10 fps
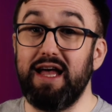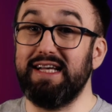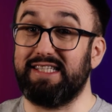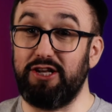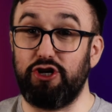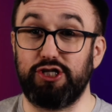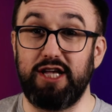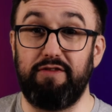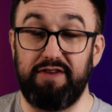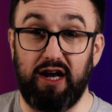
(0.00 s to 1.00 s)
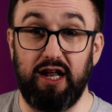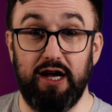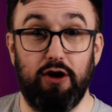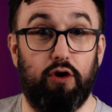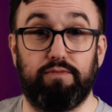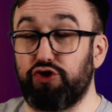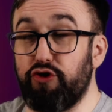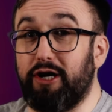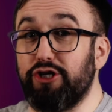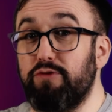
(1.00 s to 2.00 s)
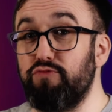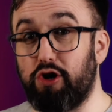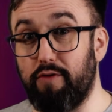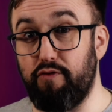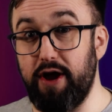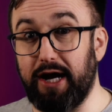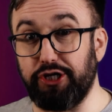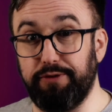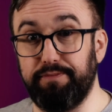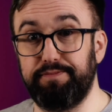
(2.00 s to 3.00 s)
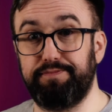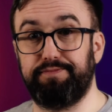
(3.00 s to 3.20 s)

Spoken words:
send yourself an alert, or trigger some recovery action.